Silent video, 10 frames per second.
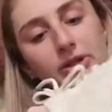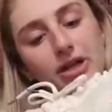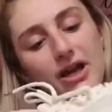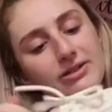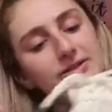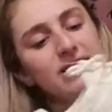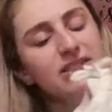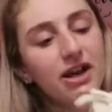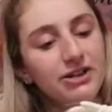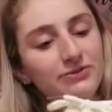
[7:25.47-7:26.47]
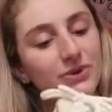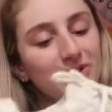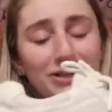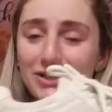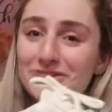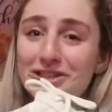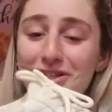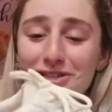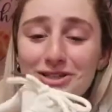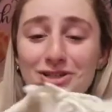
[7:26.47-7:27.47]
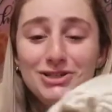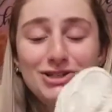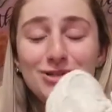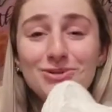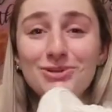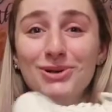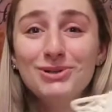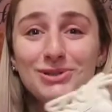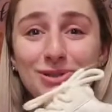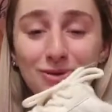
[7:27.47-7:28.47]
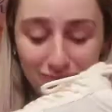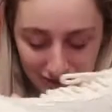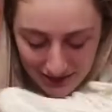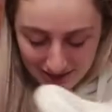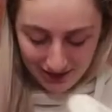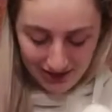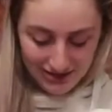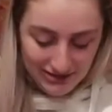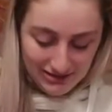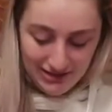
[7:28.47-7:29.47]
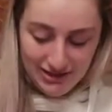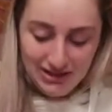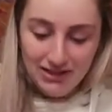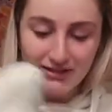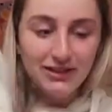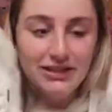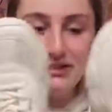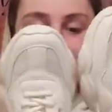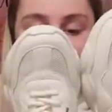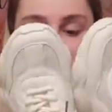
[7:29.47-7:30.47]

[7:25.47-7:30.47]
but honestly it's kind of worth it because these shoes are so freaking nice. Like